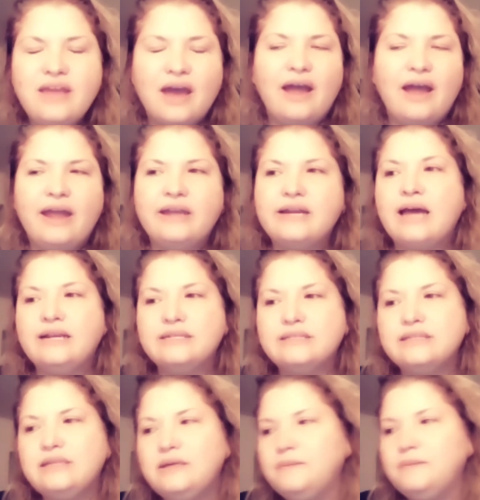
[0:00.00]
And
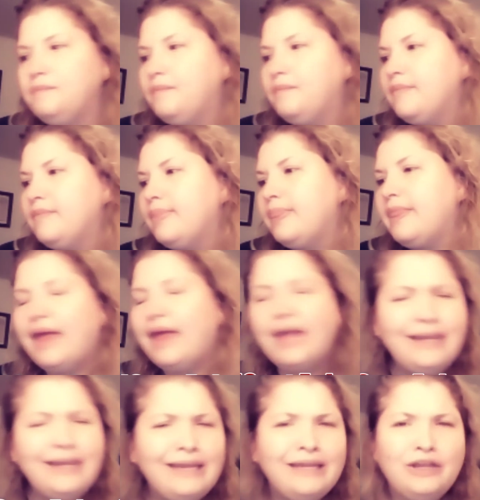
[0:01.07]
honestly,
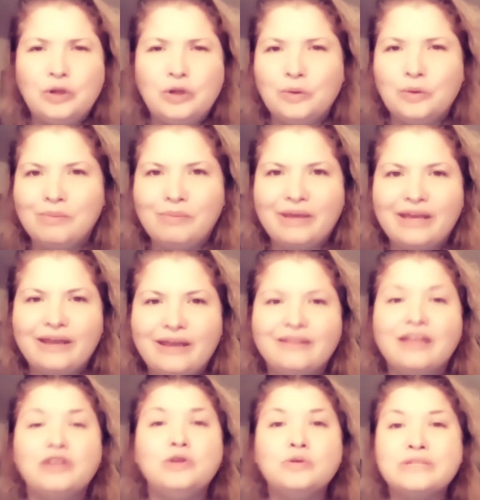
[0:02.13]
any human being
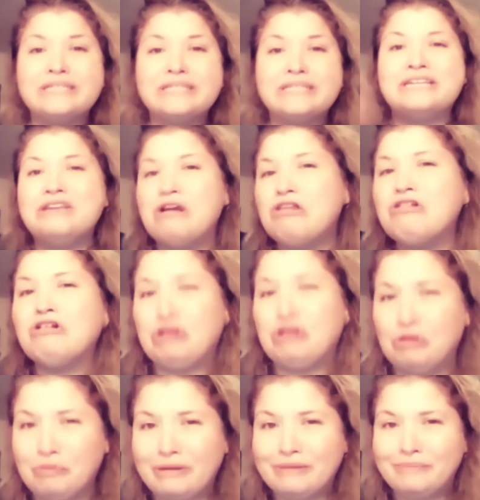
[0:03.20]
that uses another
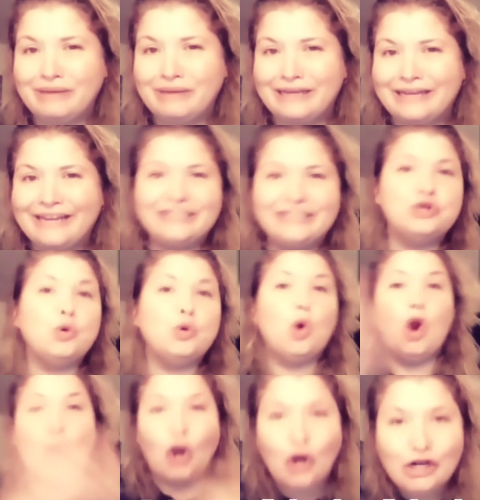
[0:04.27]
human being to
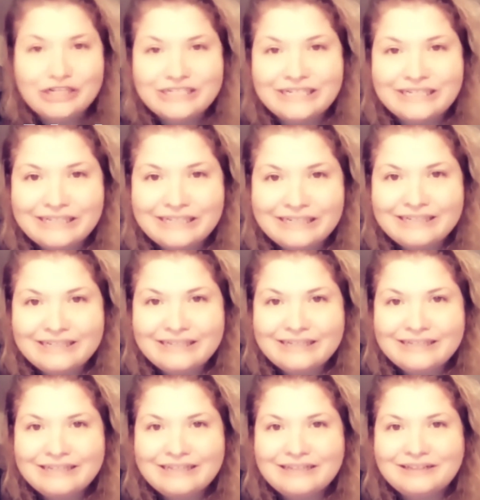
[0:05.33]
hurt
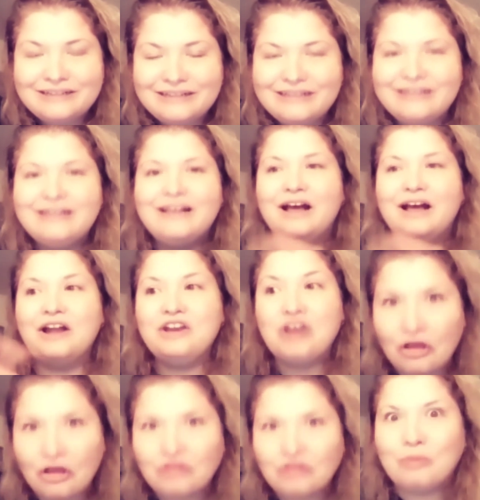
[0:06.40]

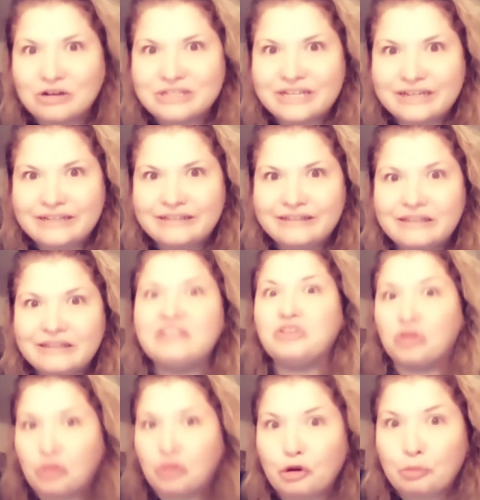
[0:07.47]
another person, like
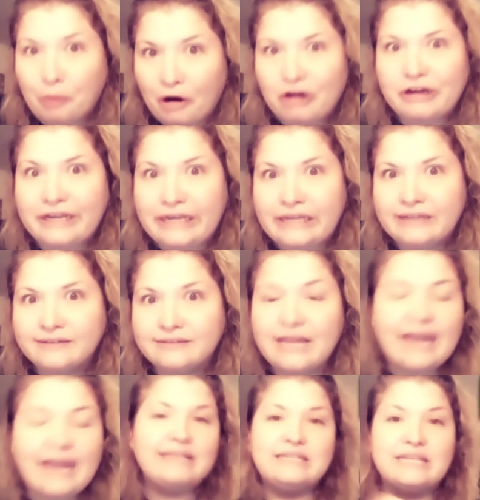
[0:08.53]
the third party
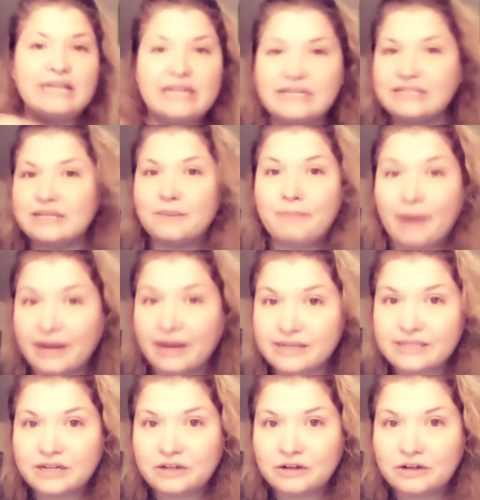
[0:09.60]
that is an innocent
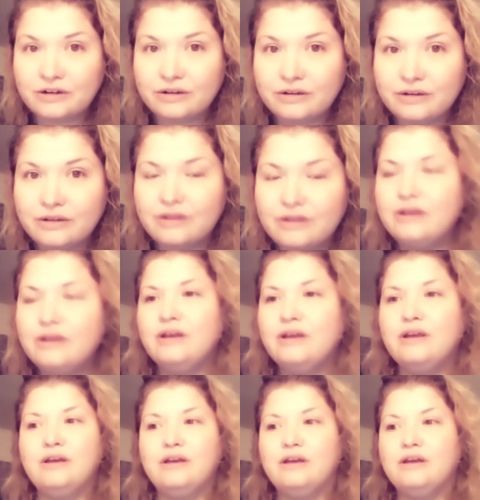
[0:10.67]
bystander,
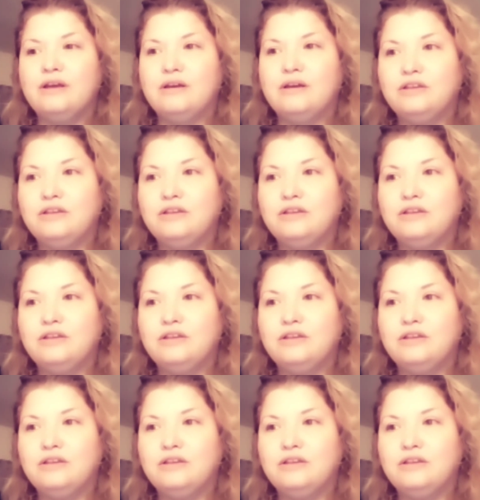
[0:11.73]
you're